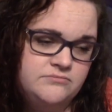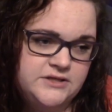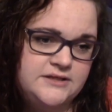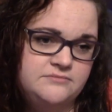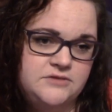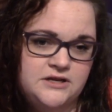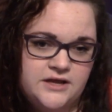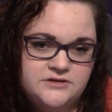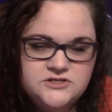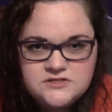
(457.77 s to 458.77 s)
Like, can
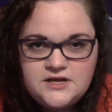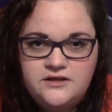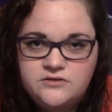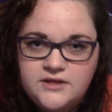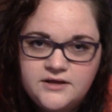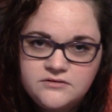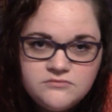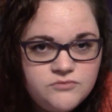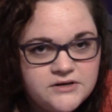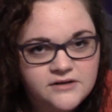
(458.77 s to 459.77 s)
I just tell you that
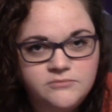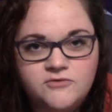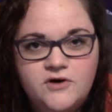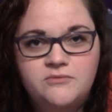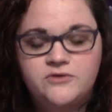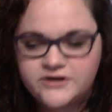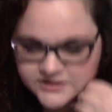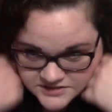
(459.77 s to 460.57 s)
and we can move on with our days?